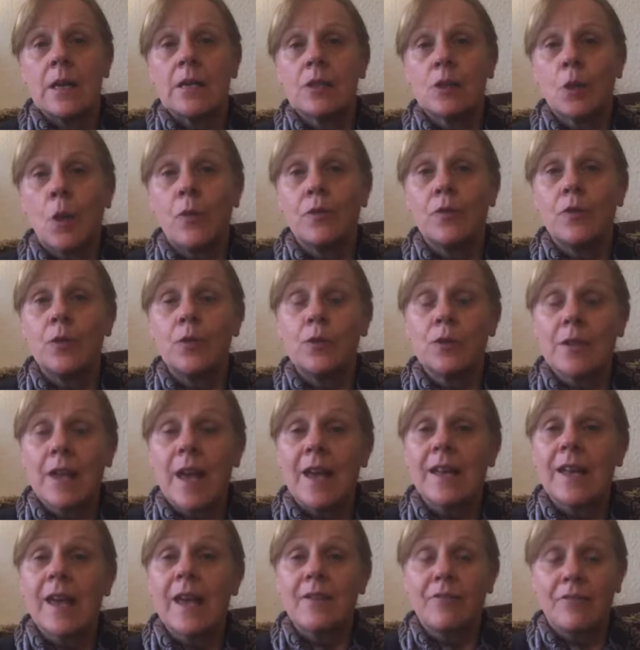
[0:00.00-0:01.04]
So if you
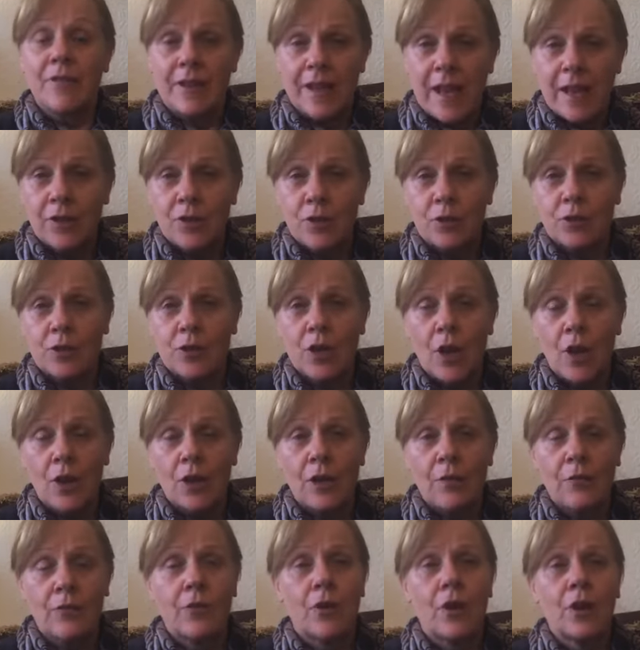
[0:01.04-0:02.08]
set a financial
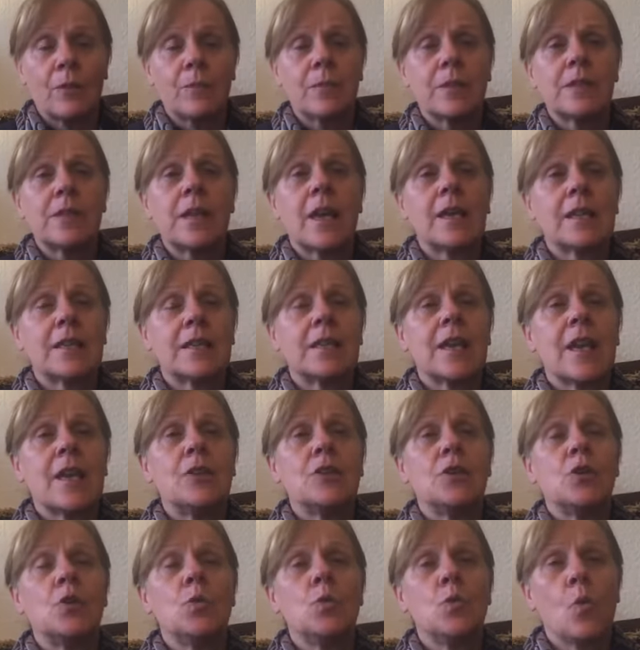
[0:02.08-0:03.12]
target, for argument's sake,
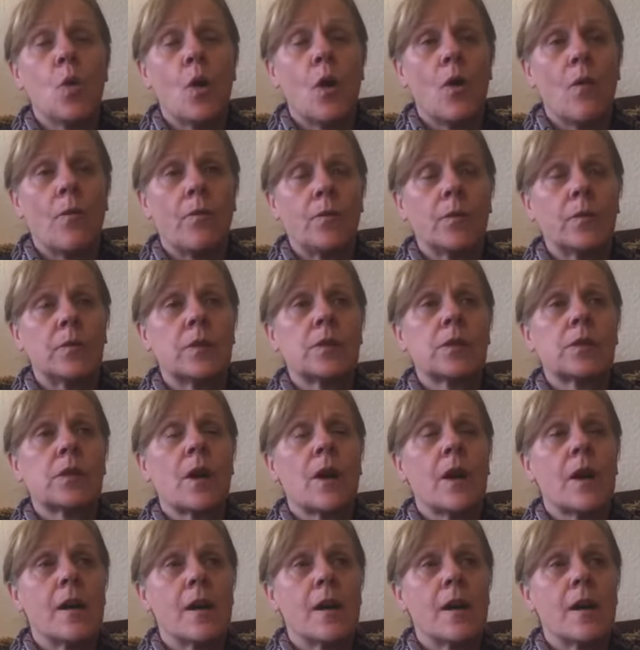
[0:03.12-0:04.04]
say you want,